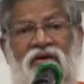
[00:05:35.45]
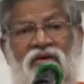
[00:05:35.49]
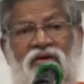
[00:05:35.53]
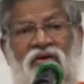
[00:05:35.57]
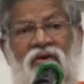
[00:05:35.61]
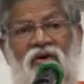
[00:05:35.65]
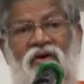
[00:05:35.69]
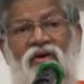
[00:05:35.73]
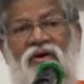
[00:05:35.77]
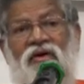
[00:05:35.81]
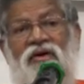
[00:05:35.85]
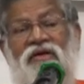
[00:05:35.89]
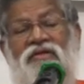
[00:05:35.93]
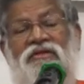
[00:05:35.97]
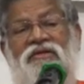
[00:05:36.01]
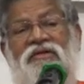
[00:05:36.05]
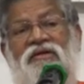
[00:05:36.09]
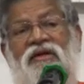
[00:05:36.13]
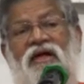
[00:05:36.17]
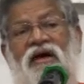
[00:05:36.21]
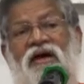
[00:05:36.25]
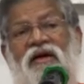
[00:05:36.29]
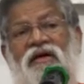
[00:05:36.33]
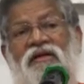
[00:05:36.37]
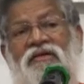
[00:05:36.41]
God is
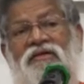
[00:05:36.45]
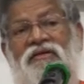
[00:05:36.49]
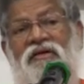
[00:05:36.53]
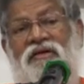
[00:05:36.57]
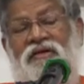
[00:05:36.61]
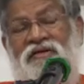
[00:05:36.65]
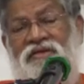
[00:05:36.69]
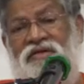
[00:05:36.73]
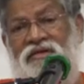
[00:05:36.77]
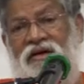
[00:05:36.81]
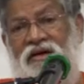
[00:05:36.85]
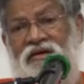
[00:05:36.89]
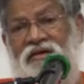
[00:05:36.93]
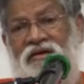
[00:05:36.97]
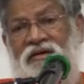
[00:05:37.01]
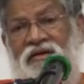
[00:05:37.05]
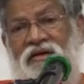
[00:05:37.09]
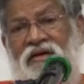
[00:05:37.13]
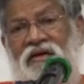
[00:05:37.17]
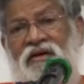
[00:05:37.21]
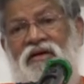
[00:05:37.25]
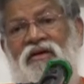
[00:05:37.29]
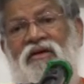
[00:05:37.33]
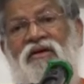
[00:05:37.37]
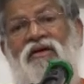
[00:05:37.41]
neither
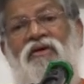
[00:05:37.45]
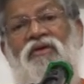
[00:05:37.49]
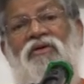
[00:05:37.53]
subtle